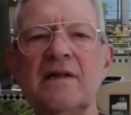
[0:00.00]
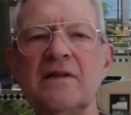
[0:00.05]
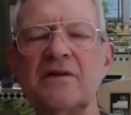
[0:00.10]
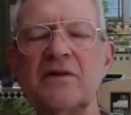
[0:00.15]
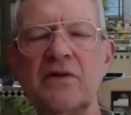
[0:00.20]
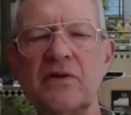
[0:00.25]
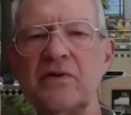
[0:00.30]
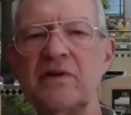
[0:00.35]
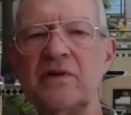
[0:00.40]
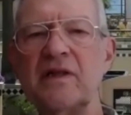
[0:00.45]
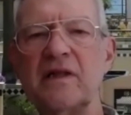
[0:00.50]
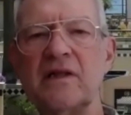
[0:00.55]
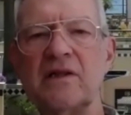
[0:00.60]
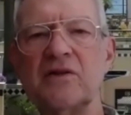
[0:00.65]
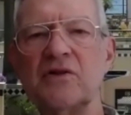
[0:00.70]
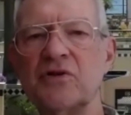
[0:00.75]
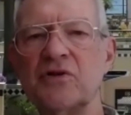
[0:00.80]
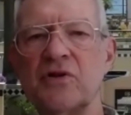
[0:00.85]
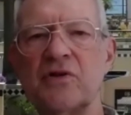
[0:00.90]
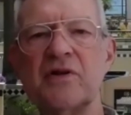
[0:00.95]
to the
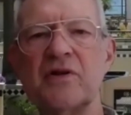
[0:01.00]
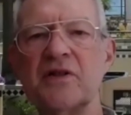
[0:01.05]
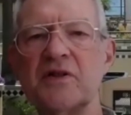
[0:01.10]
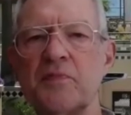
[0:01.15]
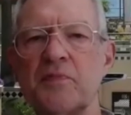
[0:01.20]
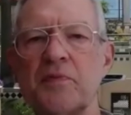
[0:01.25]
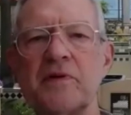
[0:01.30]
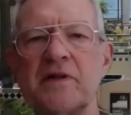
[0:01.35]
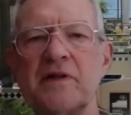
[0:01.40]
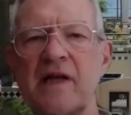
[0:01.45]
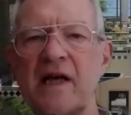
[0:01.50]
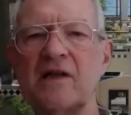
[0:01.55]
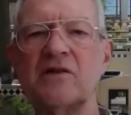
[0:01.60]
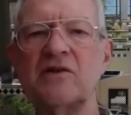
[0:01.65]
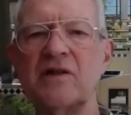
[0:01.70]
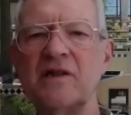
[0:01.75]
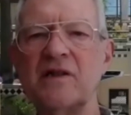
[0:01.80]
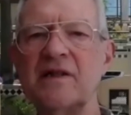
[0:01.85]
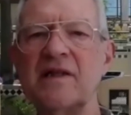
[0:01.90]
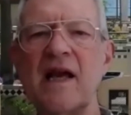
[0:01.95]
insurance
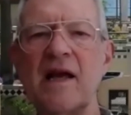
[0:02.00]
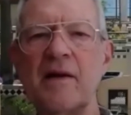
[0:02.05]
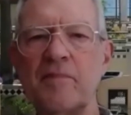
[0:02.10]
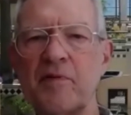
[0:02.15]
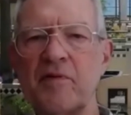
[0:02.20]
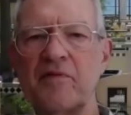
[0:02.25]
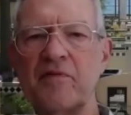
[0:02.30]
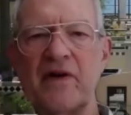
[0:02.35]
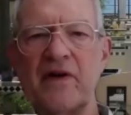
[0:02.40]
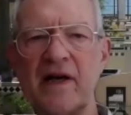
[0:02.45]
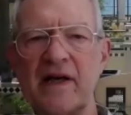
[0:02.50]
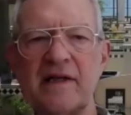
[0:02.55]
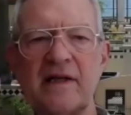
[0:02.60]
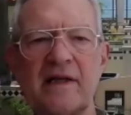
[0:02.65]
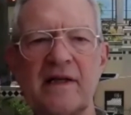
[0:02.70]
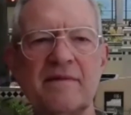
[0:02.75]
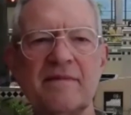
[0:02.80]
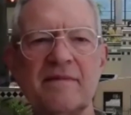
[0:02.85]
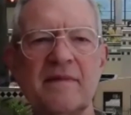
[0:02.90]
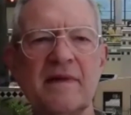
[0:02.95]
protection they
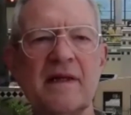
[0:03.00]
provided.